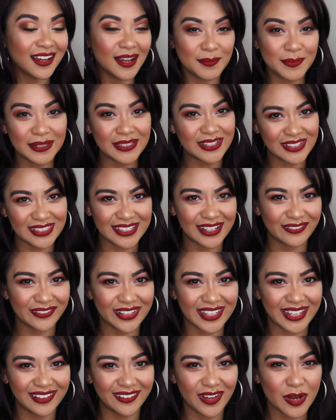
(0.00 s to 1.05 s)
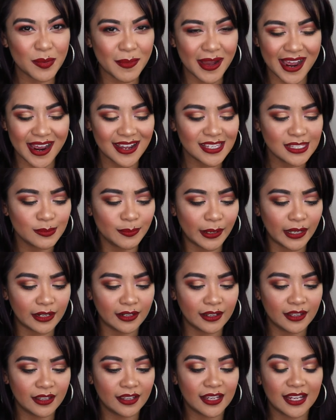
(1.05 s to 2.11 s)
I've been using it for that long on my eyes, but
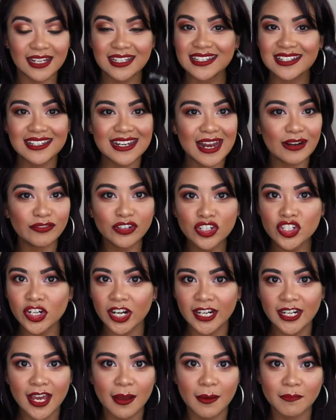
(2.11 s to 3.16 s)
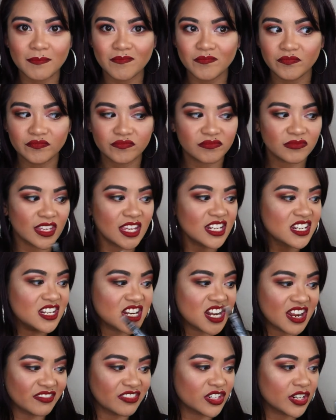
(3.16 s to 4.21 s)
it never dried out.
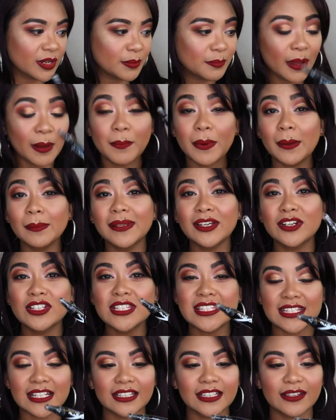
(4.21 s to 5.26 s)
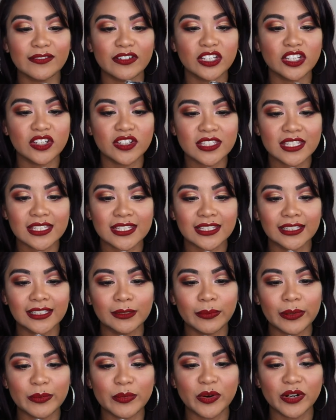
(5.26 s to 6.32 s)
I probably could still even use this a
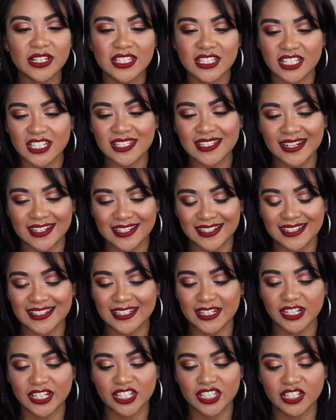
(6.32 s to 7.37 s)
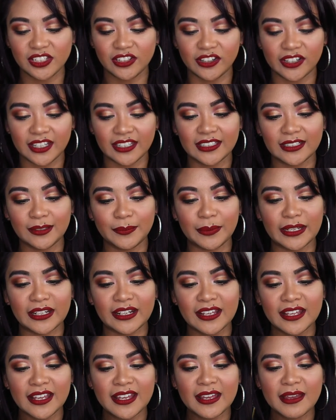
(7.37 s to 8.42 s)
little bit more. It's just actually starting to look a little bit